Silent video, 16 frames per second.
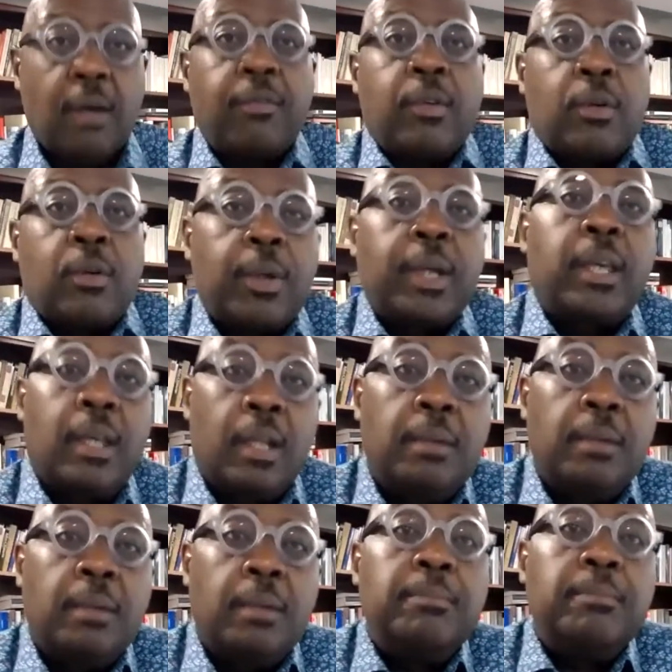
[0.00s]
curriculum
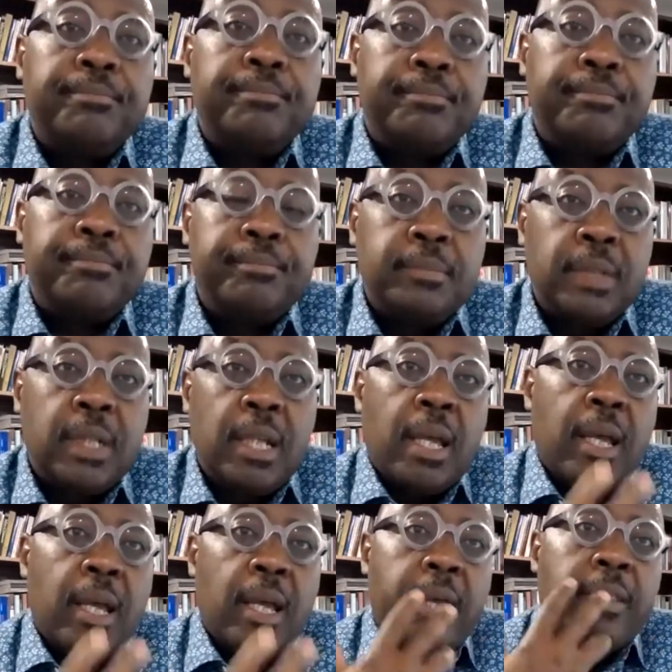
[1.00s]

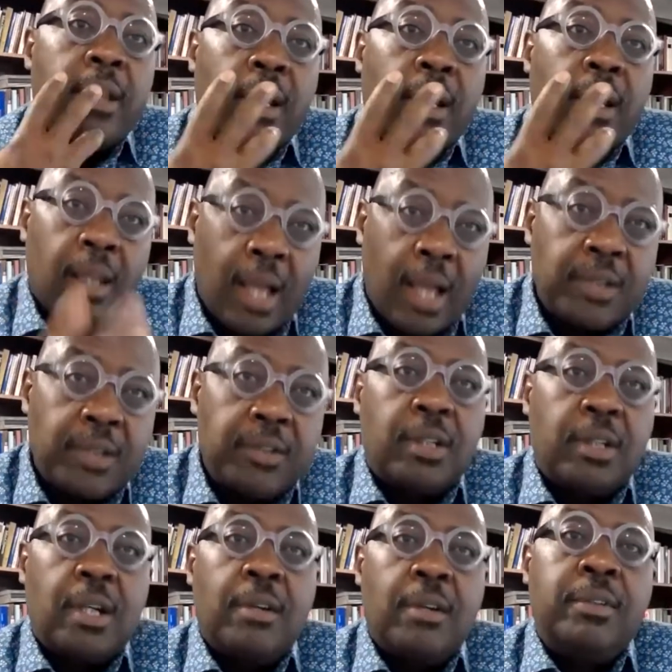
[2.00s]
and the logic
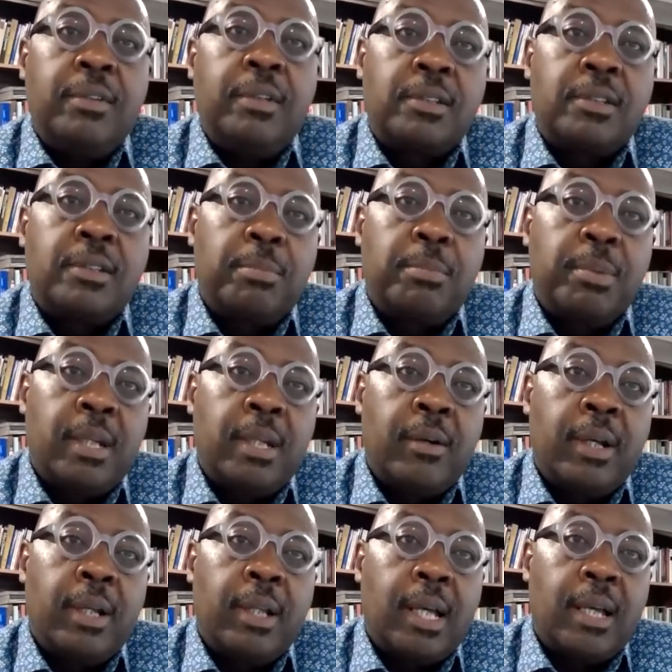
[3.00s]
of disciplinary
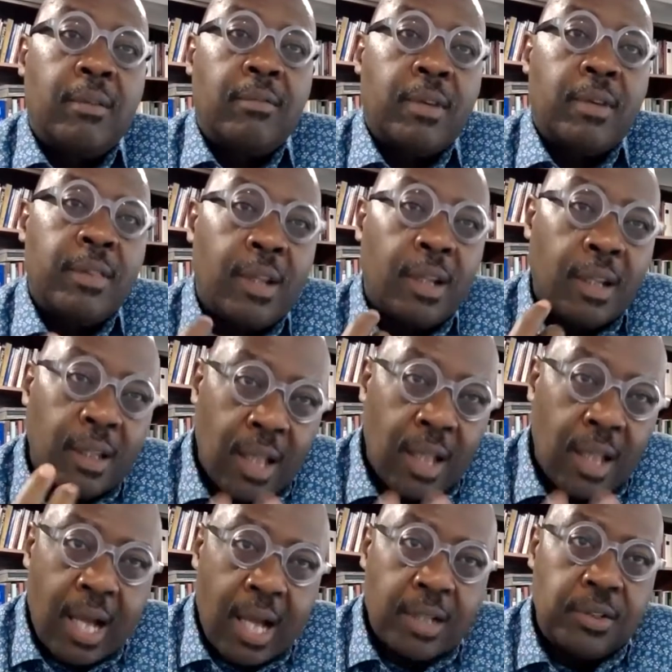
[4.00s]
life and the
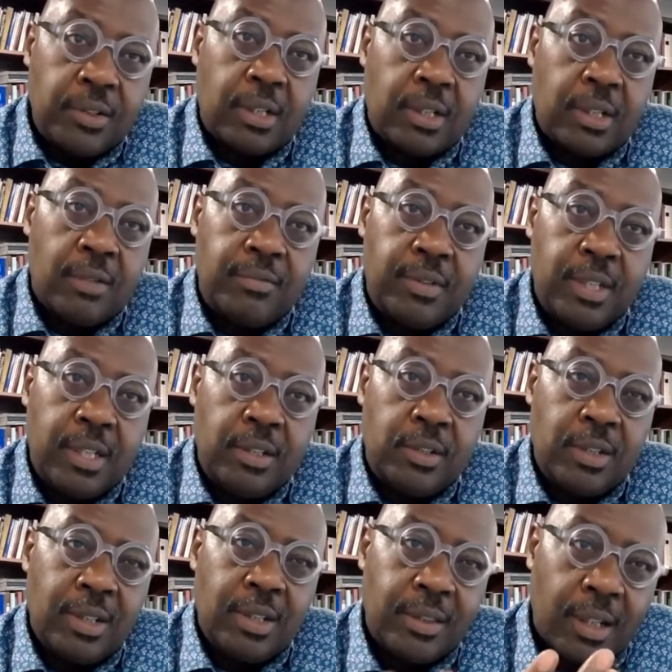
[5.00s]
logic of
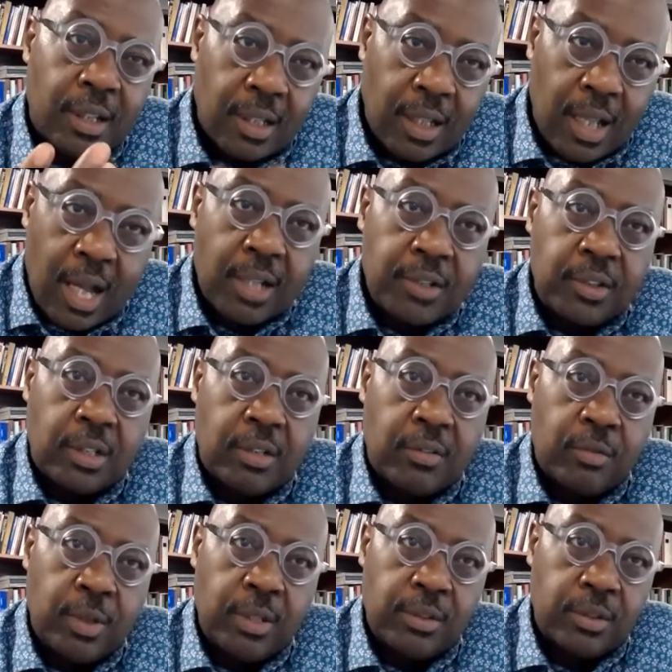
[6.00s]
teaching and the logic of
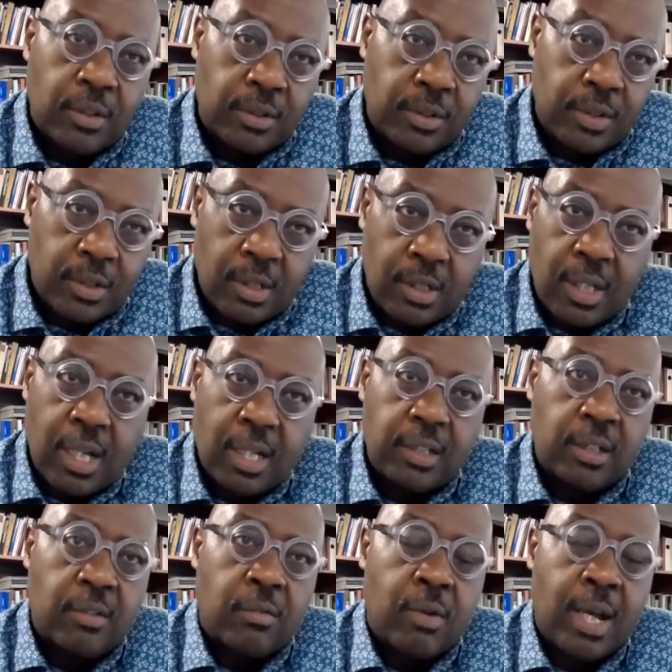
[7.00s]
research and the logic
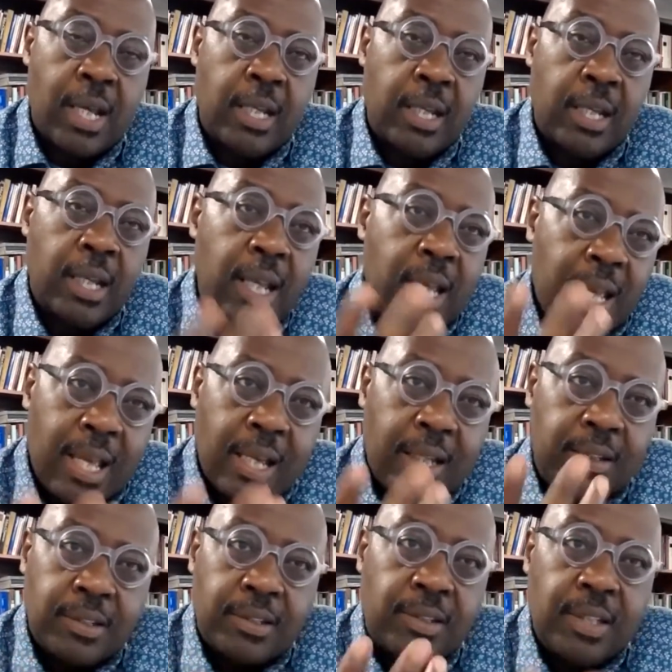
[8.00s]
of writing, and to
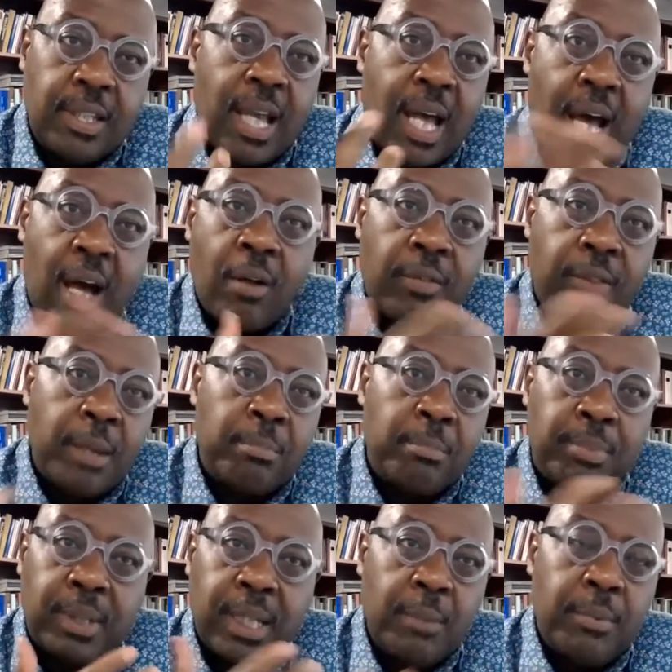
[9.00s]
see how they
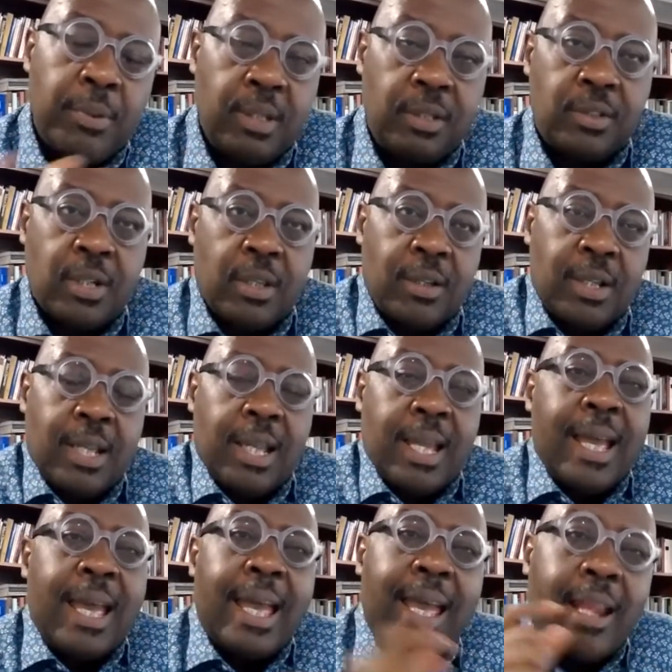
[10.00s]
play with each other.
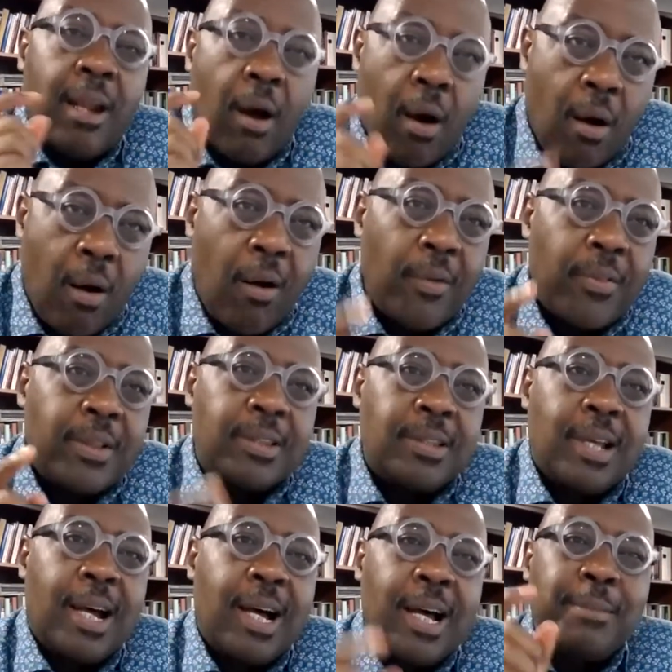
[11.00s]
And all the
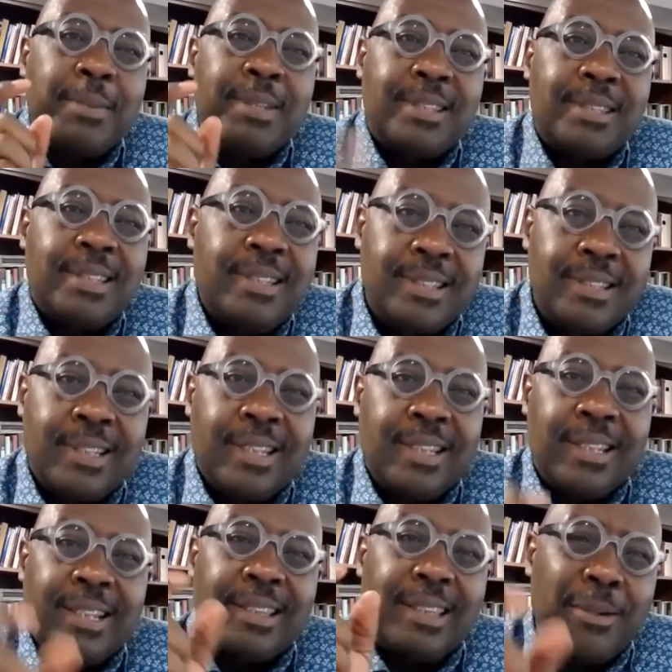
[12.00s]
time sensing that
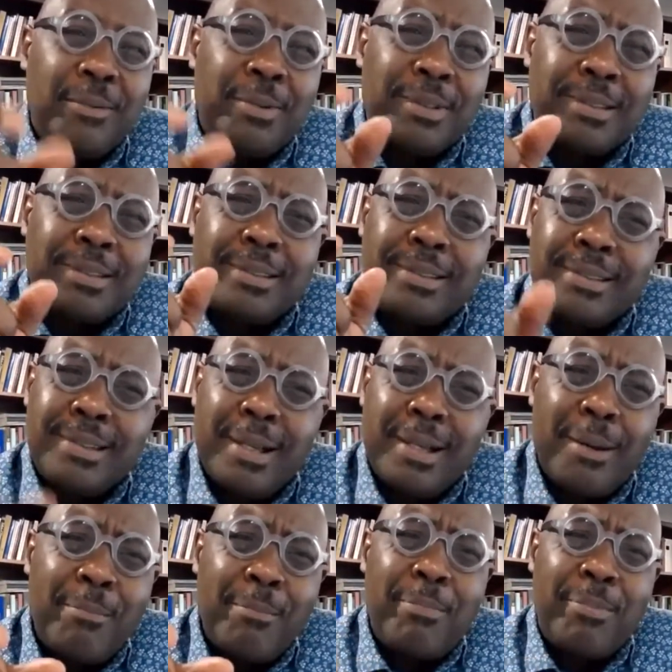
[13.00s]
there was
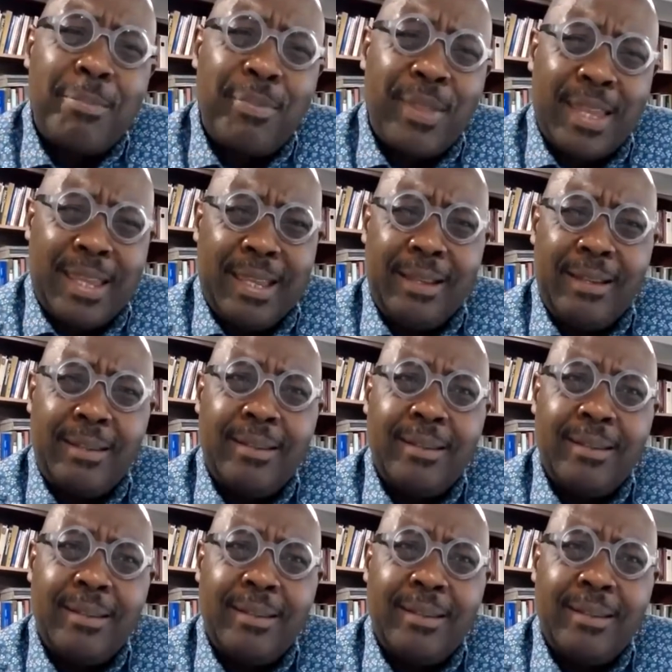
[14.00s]
something